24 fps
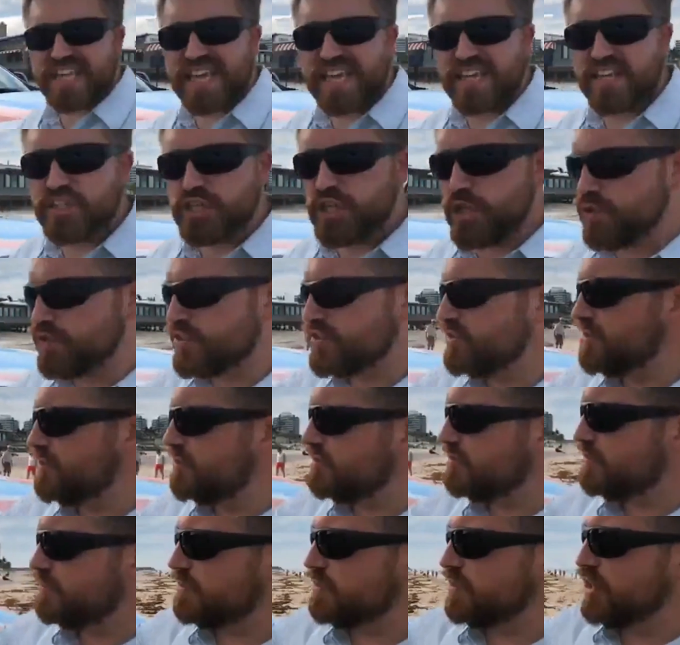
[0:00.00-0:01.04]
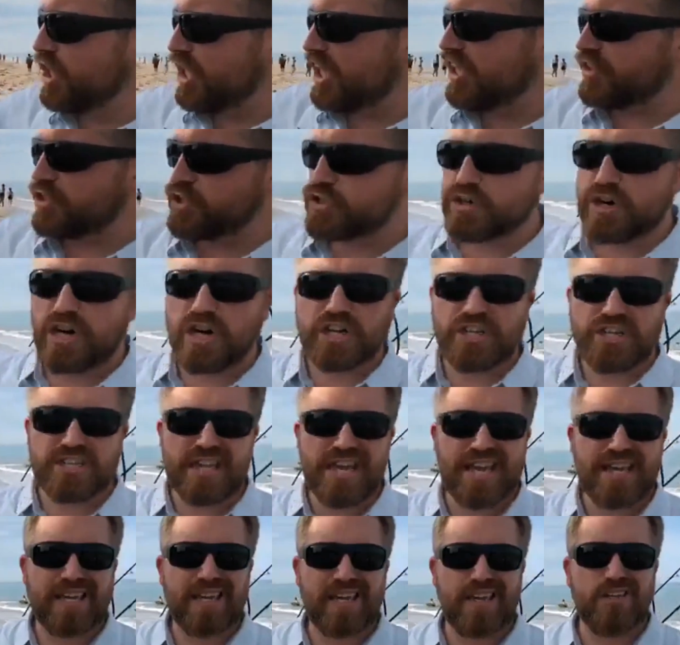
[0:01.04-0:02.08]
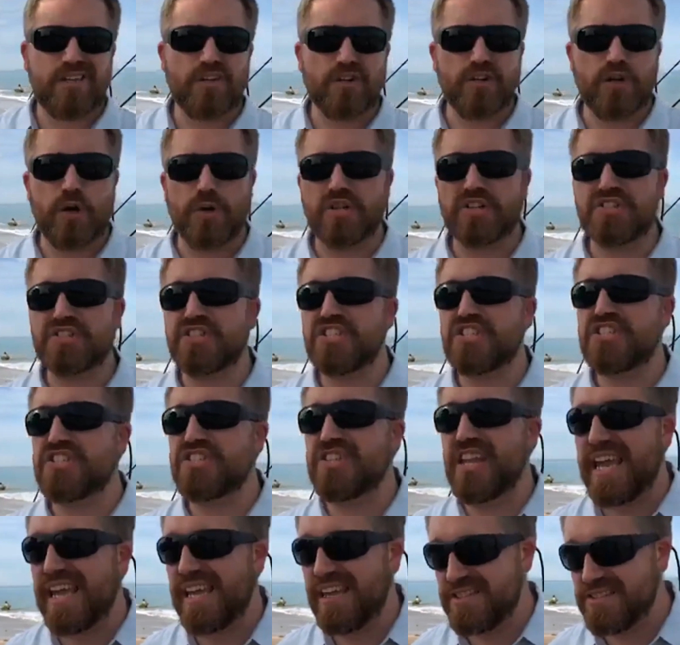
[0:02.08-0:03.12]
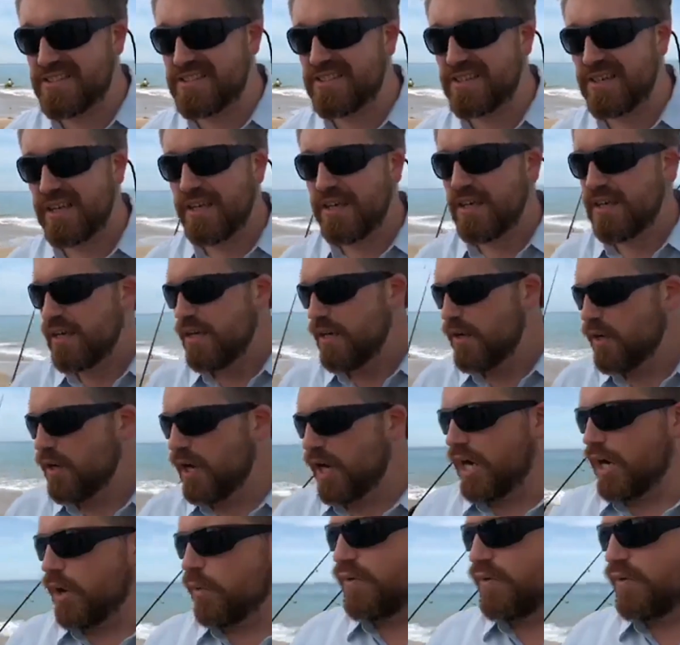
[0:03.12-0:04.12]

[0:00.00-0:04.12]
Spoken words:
is you look at the truck, you take in, you'll notice the stance. We've